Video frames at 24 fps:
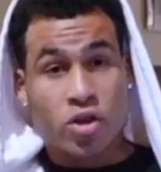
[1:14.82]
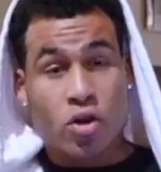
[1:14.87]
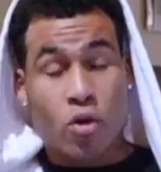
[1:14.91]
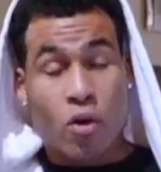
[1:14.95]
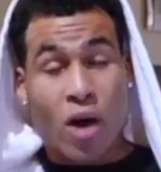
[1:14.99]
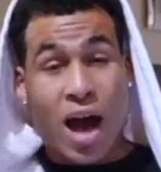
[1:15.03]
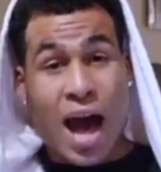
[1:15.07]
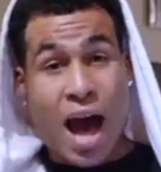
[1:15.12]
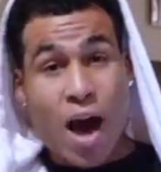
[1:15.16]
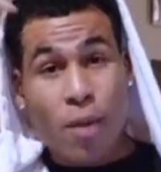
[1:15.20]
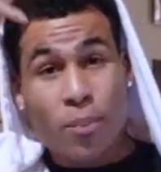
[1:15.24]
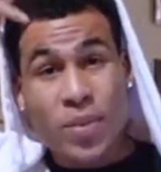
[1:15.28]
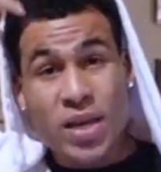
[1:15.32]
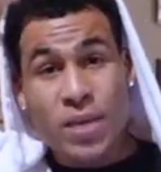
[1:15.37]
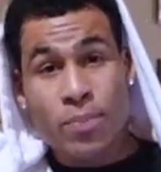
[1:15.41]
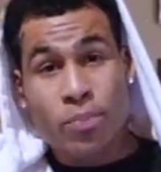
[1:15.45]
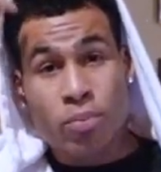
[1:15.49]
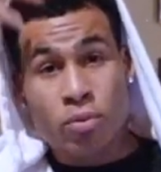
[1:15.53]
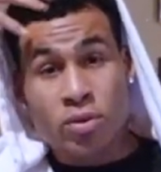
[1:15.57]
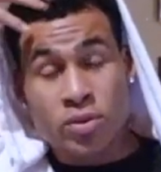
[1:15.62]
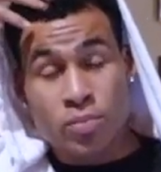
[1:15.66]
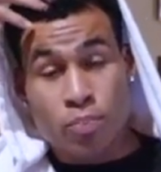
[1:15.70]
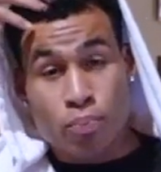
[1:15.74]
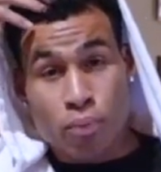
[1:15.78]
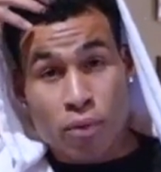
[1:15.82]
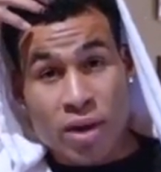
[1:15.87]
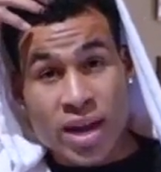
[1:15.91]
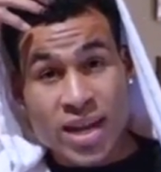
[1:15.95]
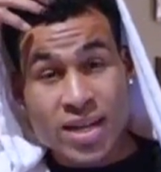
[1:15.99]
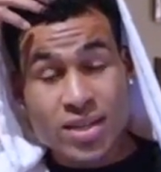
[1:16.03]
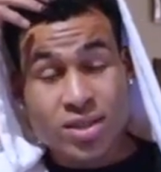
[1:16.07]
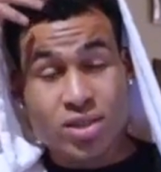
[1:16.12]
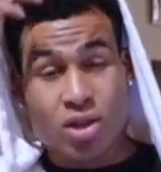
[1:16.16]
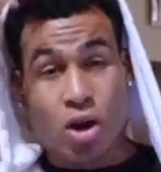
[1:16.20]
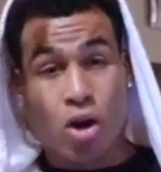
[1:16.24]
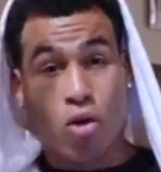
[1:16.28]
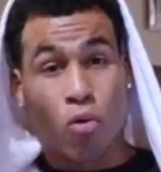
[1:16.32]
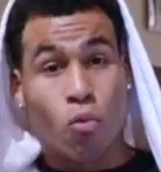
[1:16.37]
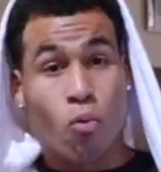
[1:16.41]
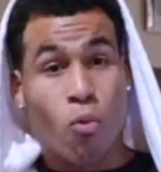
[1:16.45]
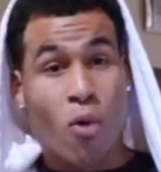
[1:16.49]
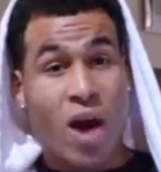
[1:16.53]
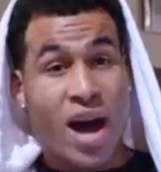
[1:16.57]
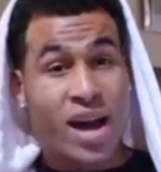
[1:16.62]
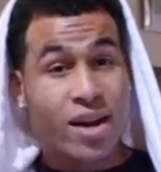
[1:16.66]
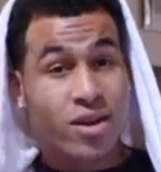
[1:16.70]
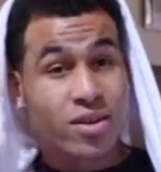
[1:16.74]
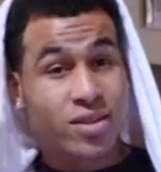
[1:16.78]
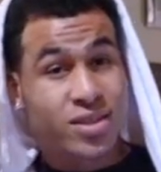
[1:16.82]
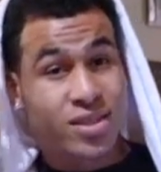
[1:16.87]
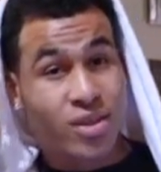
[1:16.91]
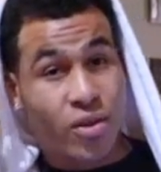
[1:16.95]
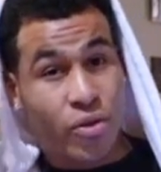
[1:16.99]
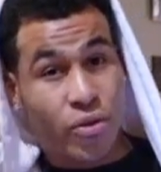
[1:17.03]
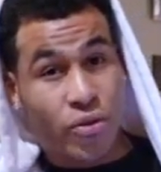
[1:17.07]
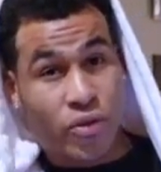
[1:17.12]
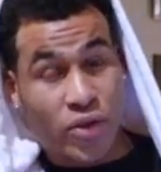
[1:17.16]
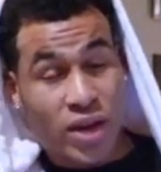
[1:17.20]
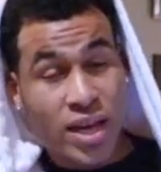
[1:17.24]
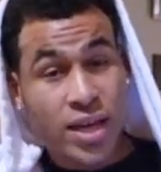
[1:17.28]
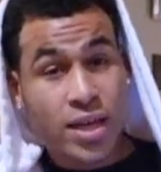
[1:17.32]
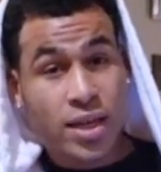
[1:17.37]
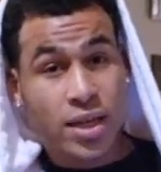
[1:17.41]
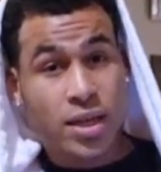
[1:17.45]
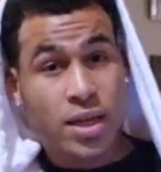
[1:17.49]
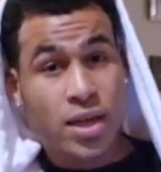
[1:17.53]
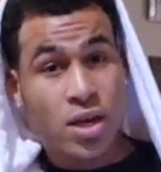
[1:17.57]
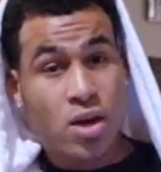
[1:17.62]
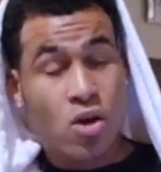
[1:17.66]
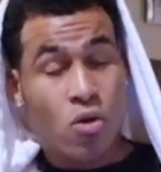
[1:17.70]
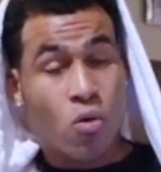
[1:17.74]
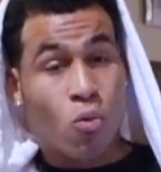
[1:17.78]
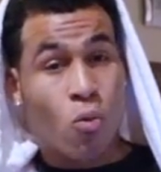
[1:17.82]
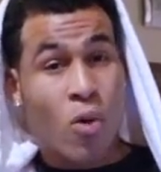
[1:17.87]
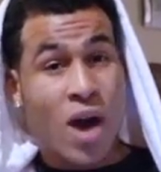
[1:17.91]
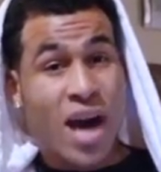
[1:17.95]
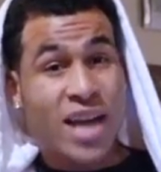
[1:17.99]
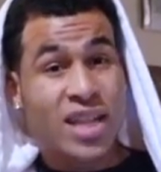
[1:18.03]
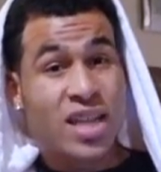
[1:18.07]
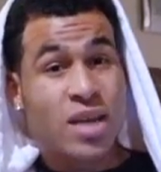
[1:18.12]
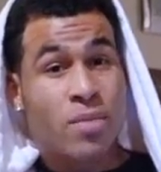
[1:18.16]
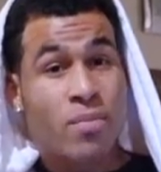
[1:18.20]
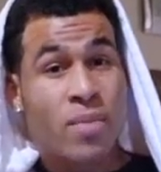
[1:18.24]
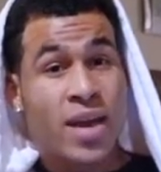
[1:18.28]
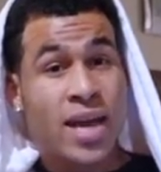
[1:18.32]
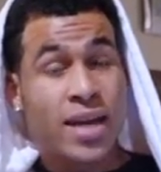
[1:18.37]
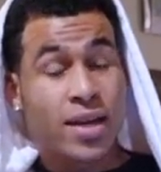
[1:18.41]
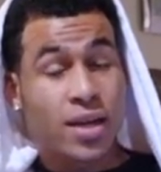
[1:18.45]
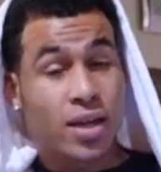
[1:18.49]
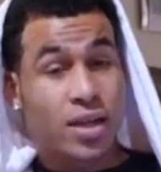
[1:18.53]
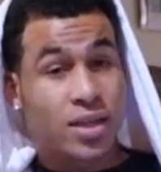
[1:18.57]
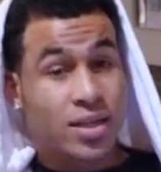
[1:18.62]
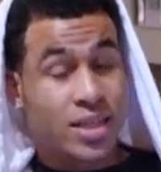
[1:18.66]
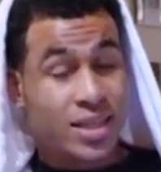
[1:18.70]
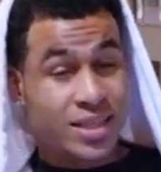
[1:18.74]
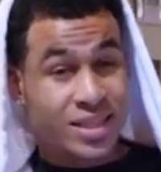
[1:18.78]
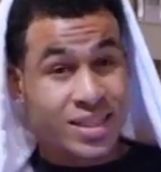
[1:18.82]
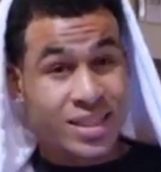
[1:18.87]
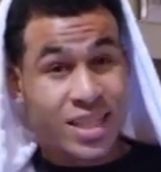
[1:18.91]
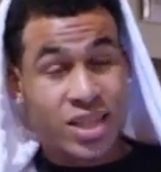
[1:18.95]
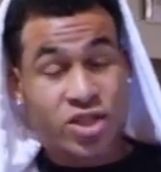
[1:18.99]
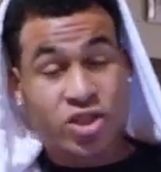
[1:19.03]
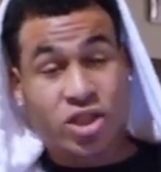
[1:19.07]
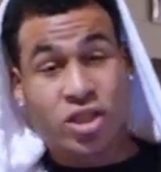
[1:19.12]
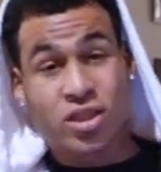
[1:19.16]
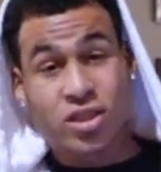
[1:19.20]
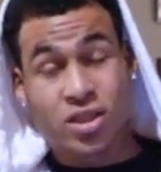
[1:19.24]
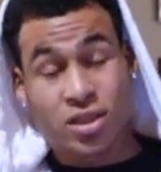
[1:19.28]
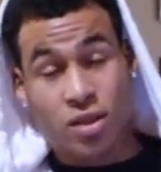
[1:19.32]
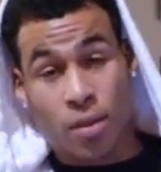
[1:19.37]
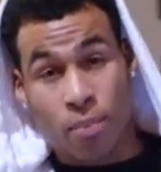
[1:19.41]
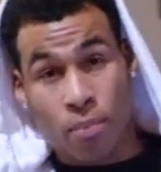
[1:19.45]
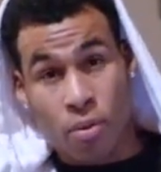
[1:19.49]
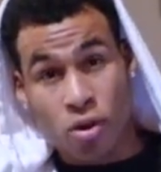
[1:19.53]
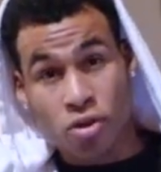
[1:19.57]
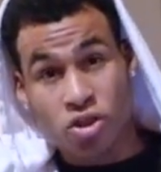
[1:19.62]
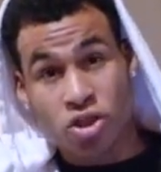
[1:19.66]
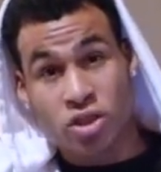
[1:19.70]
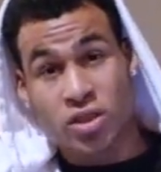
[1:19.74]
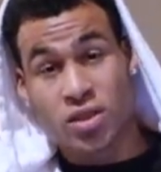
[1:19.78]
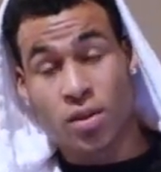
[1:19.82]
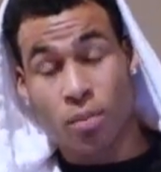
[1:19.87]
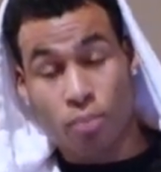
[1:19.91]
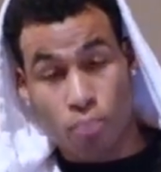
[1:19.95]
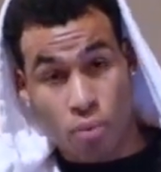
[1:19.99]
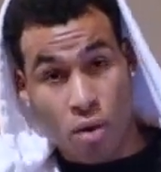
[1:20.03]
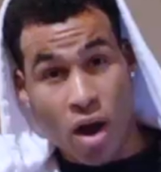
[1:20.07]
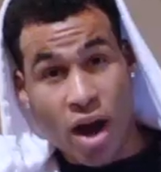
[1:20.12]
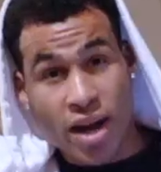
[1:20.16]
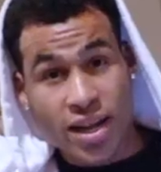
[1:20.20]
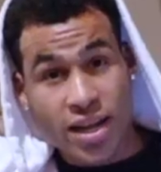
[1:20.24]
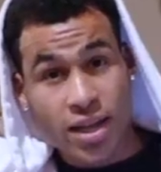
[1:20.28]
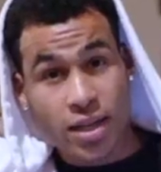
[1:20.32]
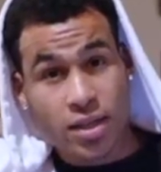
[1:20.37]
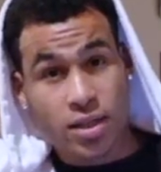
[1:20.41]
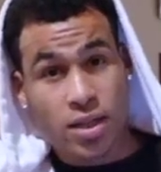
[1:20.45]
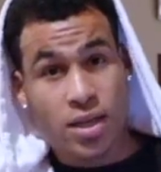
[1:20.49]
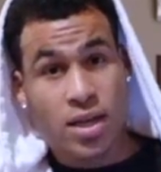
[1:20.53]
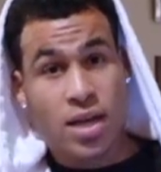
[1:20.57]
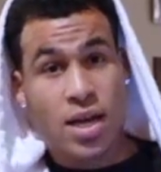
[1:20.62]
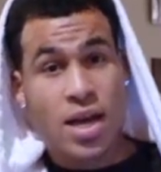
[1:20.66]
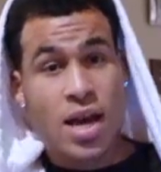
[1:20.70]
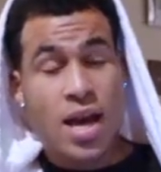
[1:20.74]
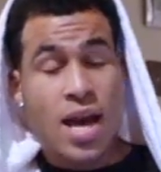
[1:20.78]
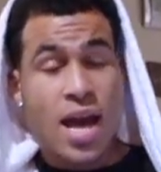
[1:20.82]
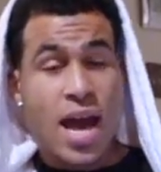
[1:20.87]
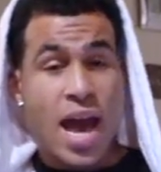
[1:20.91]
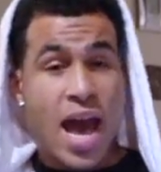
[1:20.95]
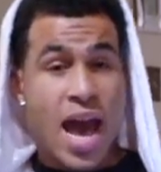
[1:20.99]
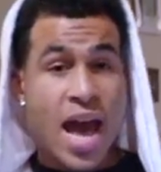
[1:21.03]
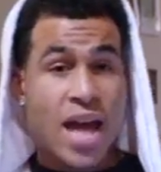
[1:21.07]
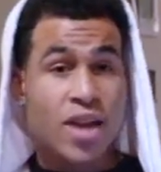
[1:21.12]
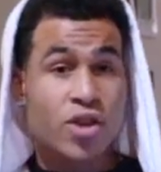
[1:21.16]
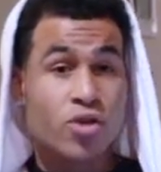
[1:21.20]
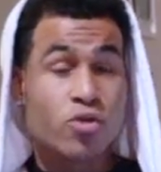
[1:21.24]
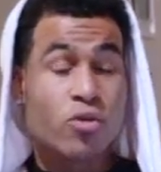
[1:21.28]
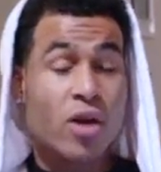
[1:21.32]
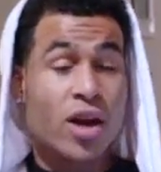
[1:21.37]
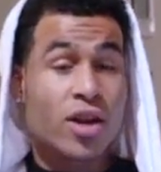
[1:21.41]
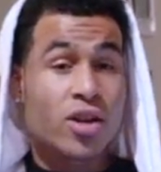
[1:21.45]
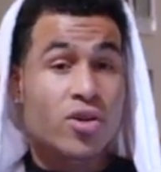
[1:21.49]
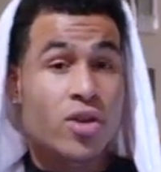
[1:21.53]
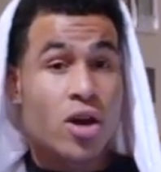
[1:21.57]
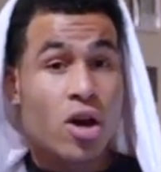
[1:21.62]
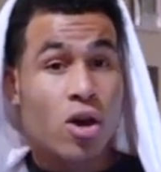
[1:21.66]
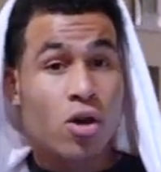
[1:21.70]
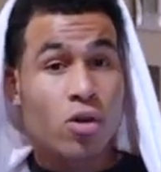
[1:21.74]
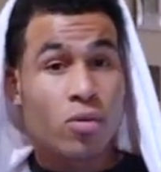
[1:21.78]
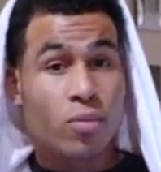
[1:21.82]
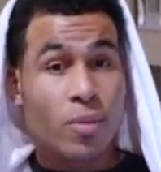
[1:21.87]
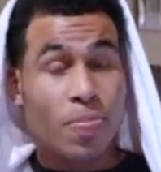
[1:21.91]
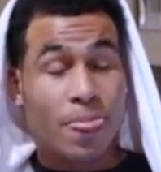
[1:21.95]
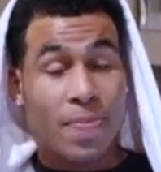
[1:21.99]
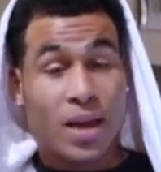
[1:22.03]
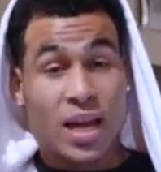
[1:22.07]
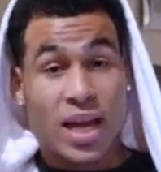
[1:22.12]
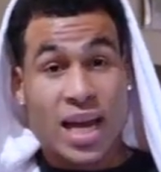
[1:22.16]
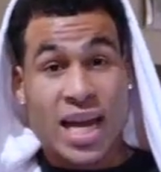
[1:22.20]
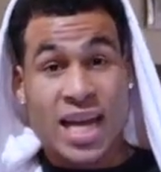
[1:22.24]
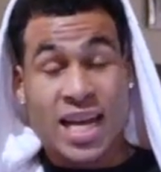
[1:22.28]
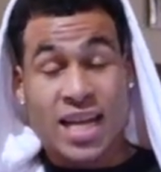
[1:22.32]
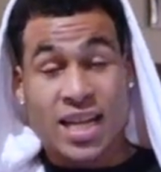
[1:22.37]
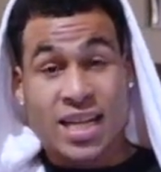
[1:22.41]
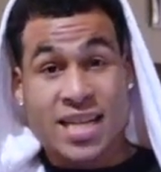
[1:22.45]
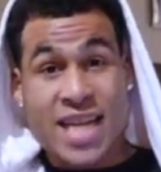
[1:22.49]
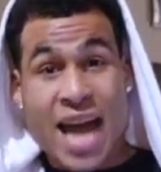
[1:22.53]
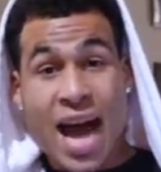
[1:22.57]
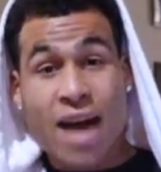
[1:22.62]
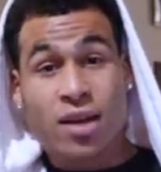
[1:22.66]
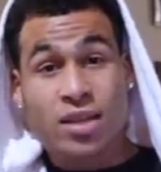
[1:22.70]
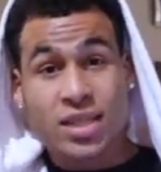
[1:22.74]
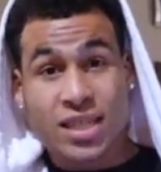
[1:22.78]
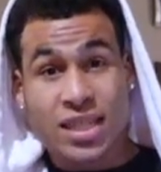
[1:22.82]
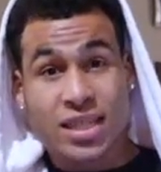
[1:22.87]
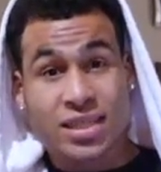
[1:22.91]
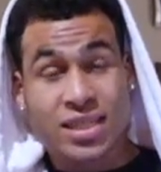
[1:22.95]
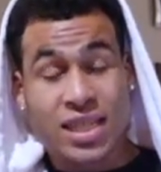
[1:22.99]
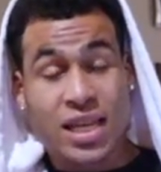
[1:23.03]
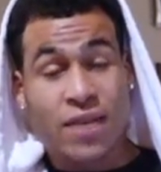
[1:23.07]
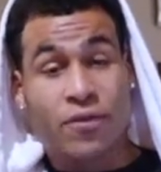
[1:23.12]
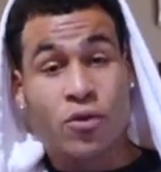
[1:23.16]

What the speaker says: How people's brains are wired to think, why they make decisions to purchase a product, and you got to know it down to the T.